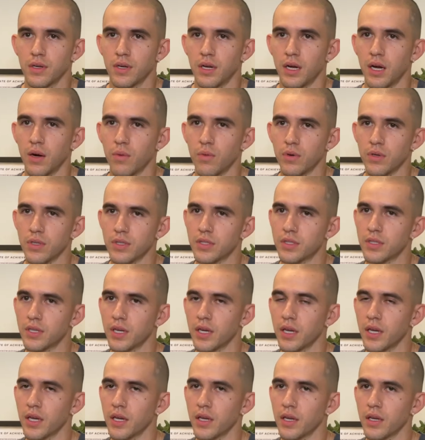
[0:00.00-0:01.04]
I want to
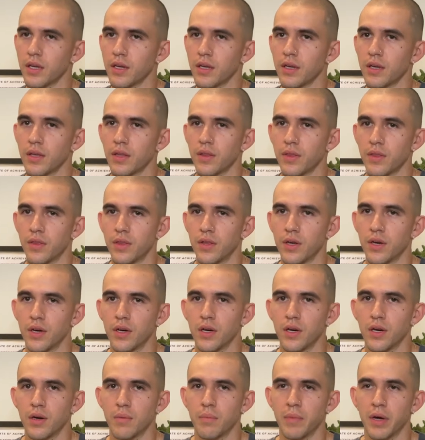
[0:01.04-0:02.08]
say
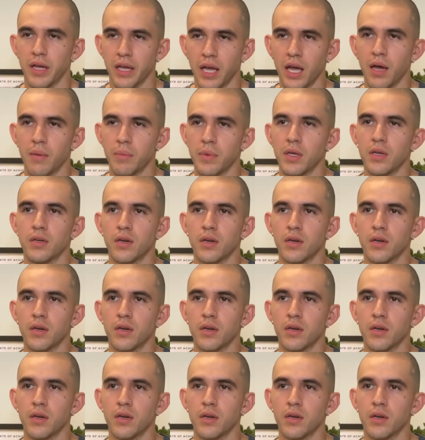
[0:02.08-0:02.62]
the Miami